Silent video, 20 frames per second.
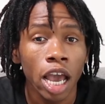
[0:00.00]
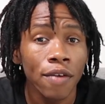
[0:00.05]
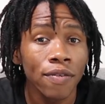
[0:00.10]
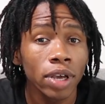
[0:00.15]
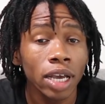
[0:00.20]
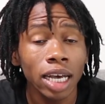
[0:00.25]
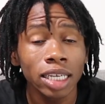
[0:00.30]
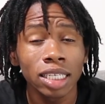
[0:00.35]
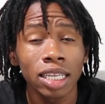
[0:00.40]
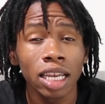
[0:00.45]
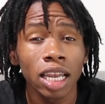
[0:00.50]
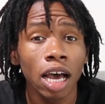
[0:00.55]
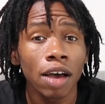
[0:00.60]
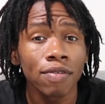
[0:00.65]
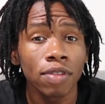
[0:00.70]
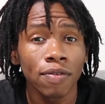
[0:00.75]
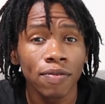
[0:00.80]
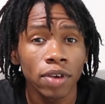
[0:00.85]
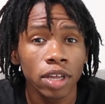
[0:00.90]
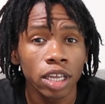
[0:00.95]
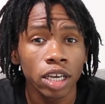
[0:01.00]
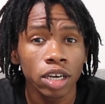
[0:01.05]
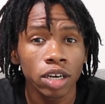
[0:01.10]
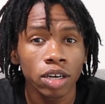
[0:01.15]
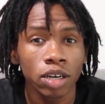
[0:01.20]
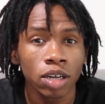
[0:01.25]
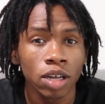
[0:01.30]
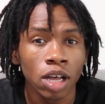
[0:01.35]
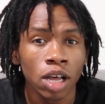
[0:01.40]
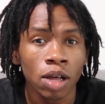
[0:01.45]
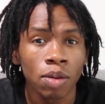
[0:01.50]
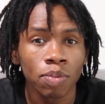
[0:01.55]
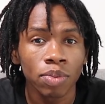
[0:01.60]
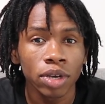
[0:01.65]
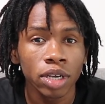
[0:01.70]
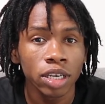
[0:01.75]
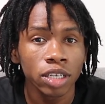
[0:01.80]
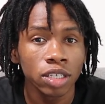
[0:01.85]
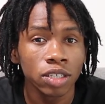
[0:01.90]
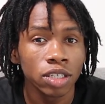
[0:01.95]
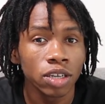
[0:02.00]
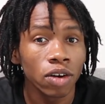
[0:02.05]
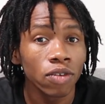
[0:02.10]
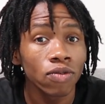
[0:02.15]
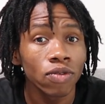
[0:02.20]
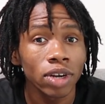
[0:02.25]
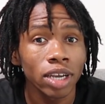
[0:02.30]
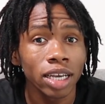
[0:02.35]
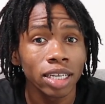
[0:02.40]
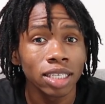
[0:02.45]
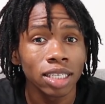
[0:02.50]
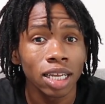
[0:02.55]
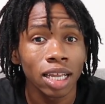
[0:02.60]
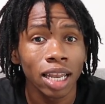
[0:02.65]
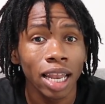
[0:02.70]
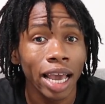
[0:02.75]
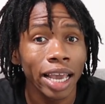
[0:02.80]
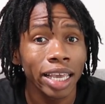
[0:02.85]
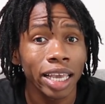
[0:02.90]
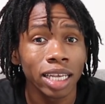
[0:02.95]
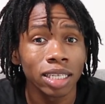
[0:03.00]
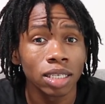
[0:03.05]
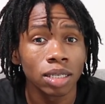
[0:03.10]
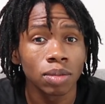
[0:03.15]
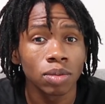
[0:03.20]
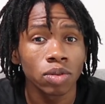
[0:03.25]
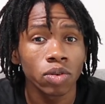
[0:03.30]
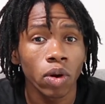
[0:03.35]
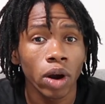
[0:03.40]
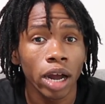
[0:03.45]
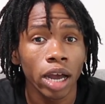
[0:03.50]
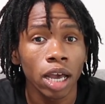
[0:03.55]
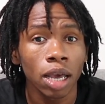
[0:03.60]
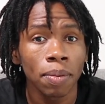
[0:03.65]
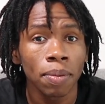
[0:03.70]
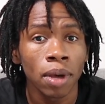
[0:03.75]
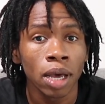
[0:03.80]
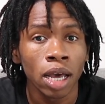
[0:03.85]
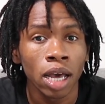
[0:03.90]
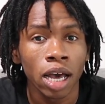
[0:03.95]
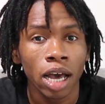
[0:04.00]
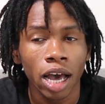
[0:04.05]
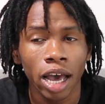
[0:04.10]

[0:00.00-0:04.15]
If you guys love the video, please don't forget to like and subscribe.